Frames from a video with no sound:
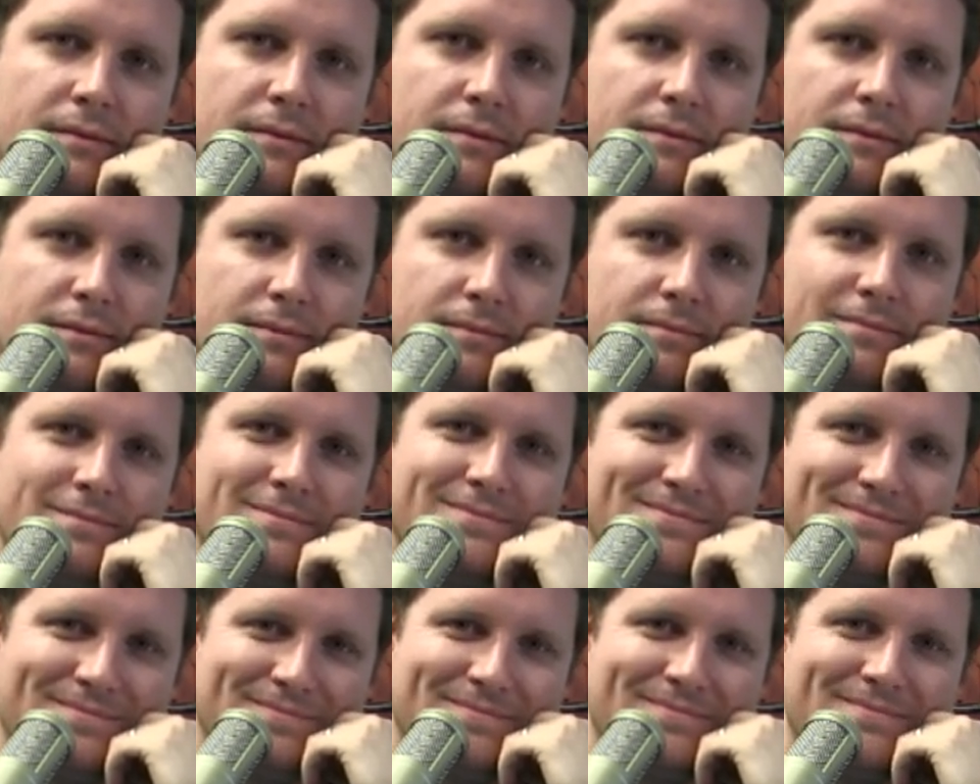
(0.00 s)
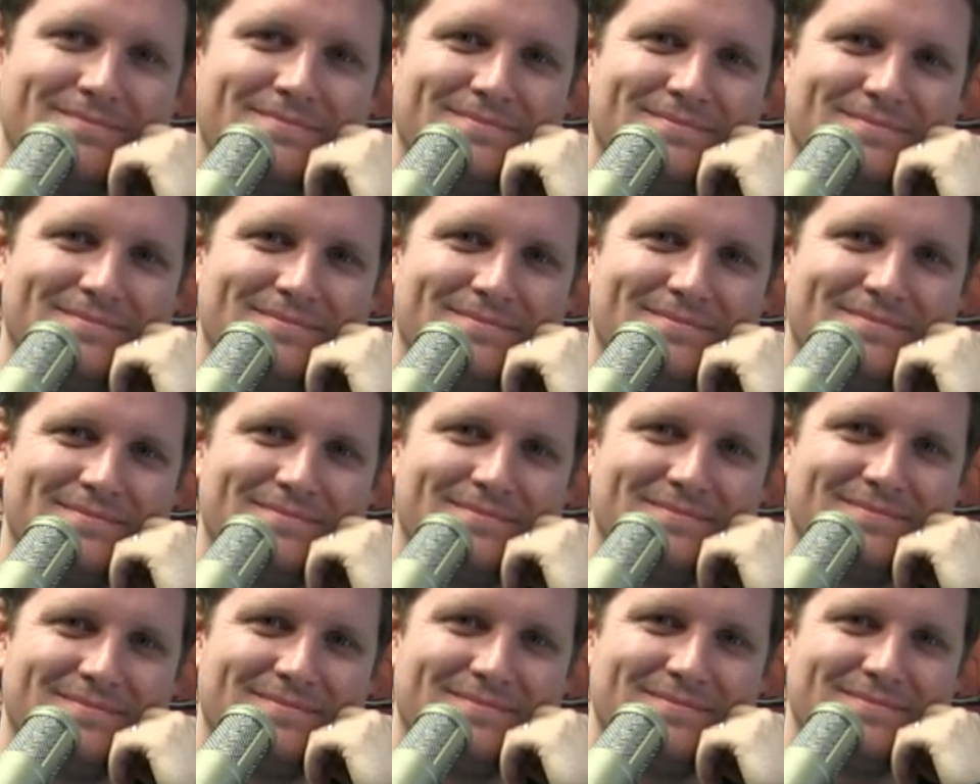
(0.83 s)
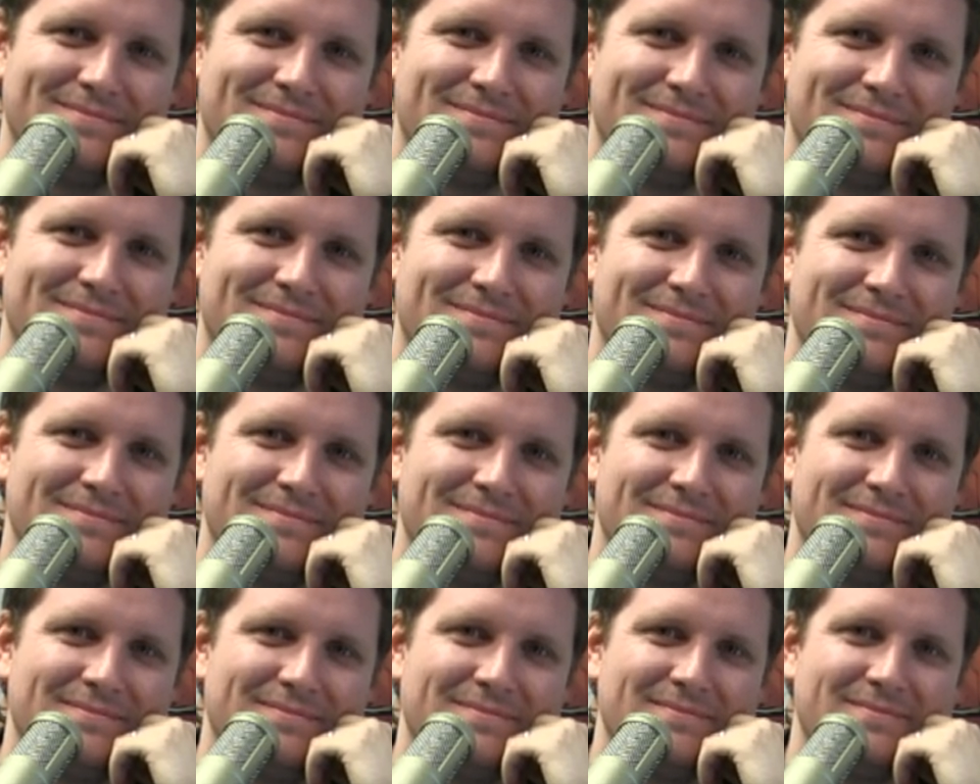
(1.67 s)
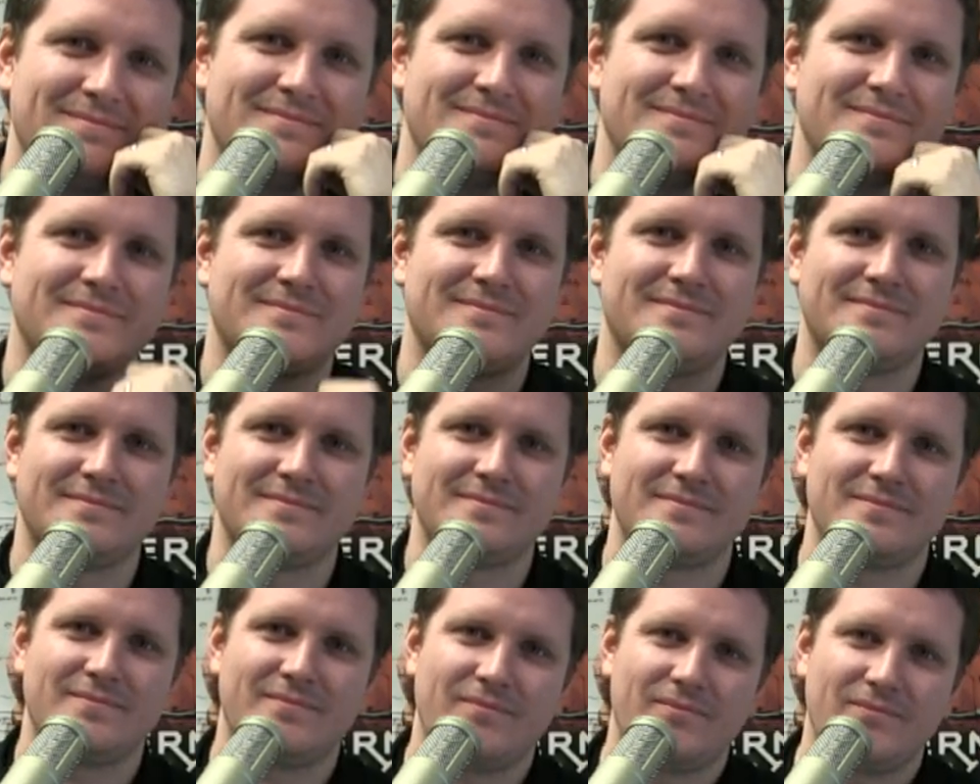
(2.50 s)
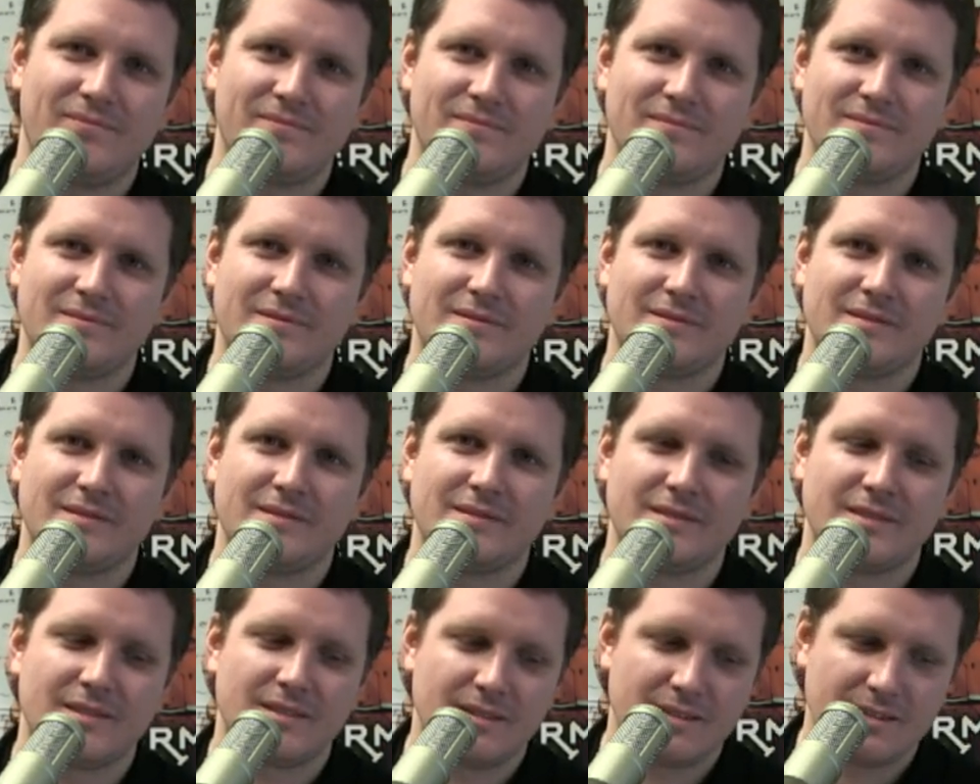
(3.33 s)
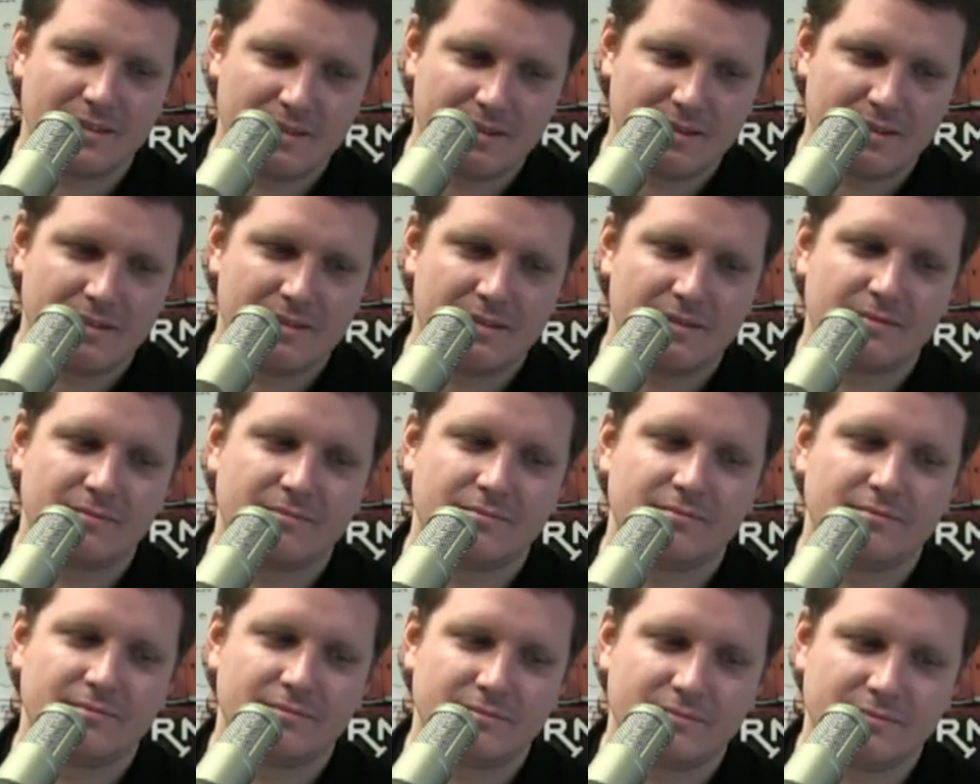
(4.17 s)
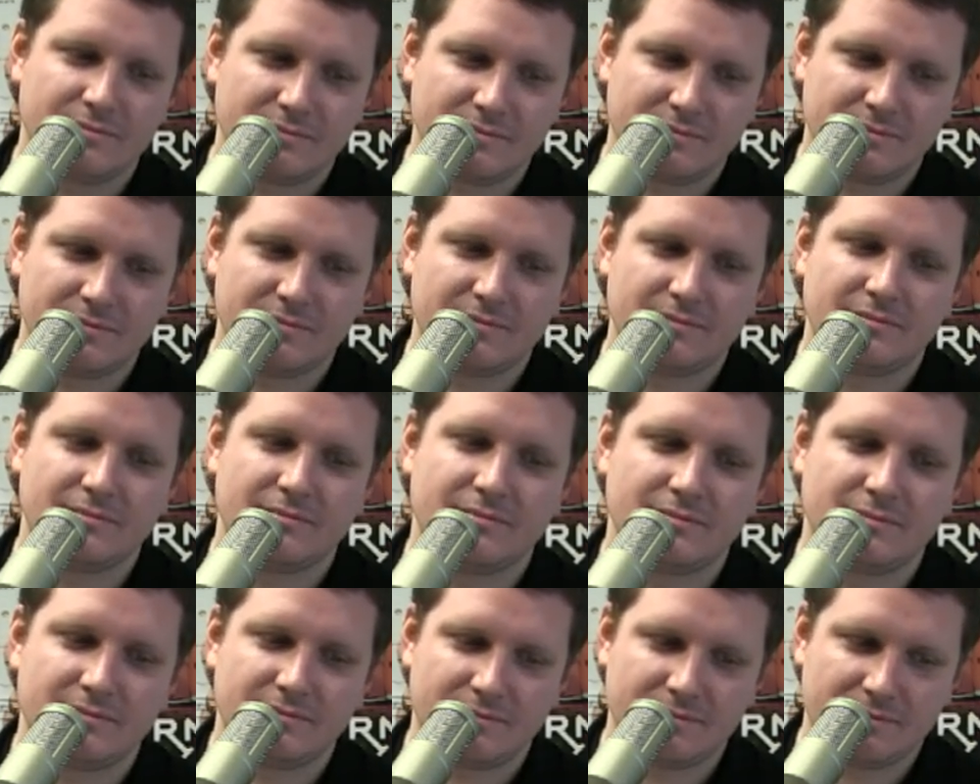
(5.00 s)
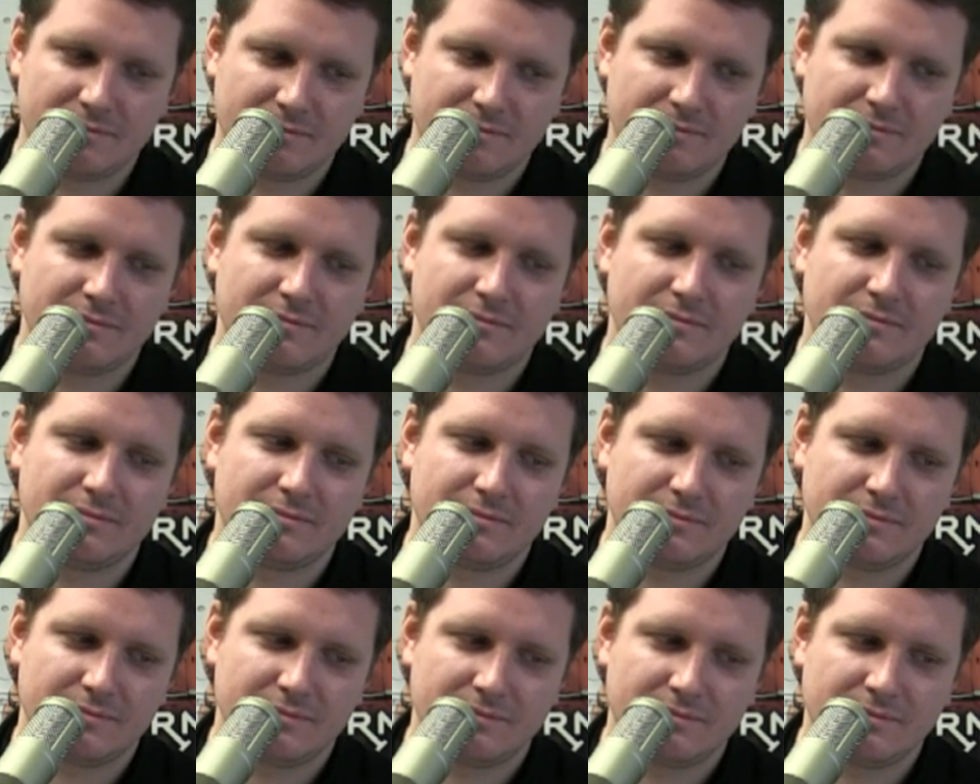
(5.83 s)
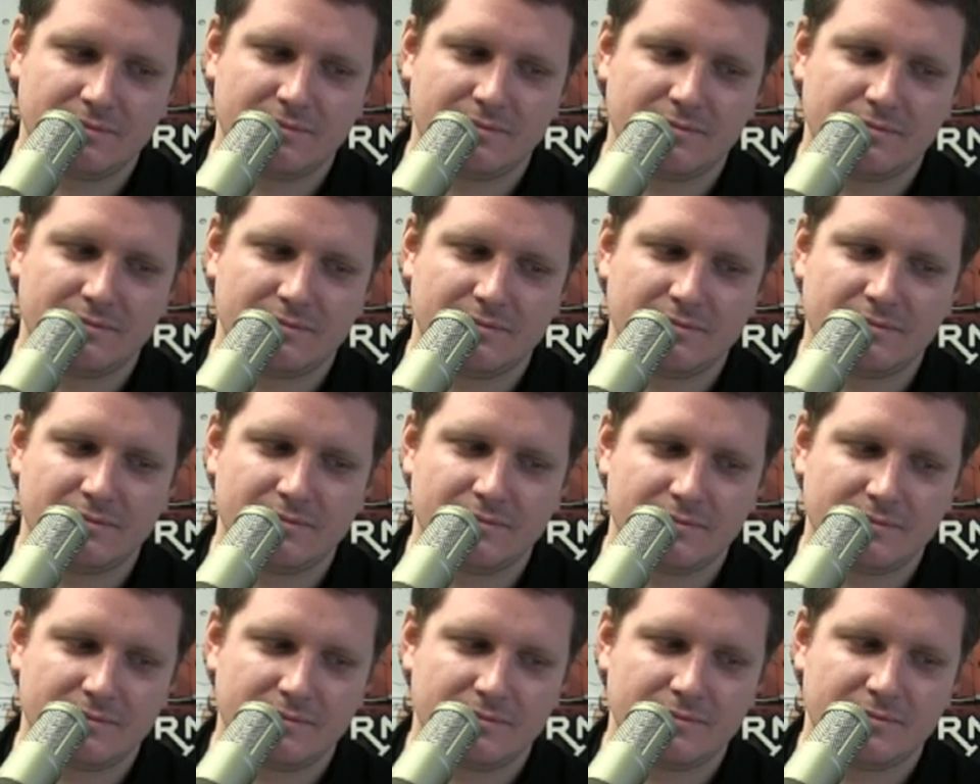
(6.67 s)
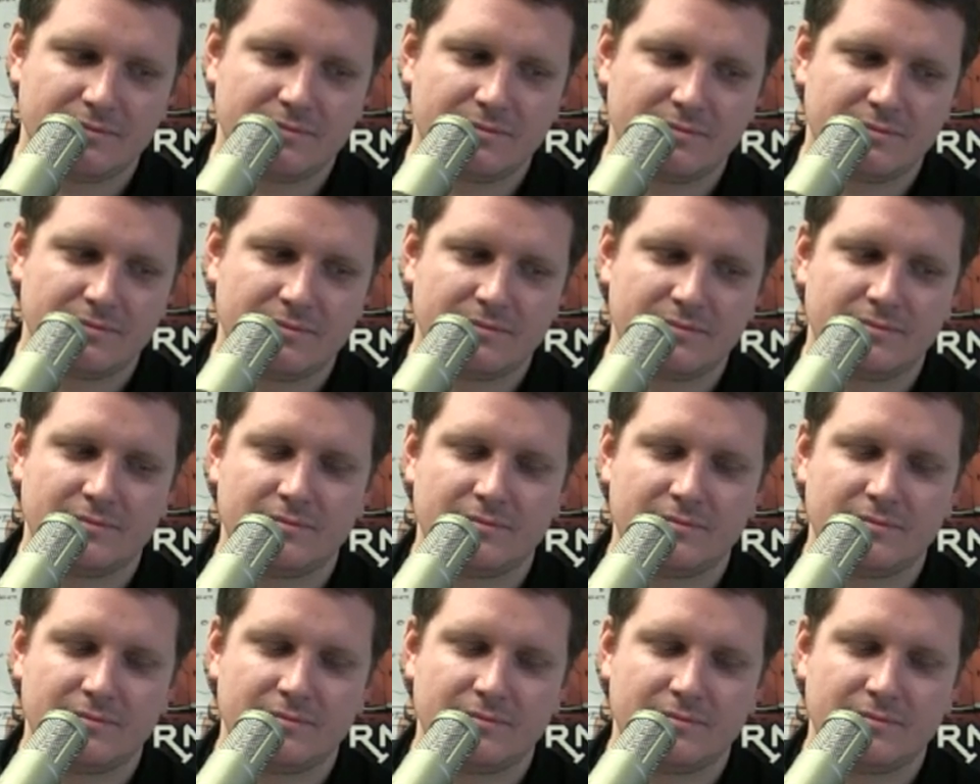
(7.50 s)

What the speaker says: [no speech]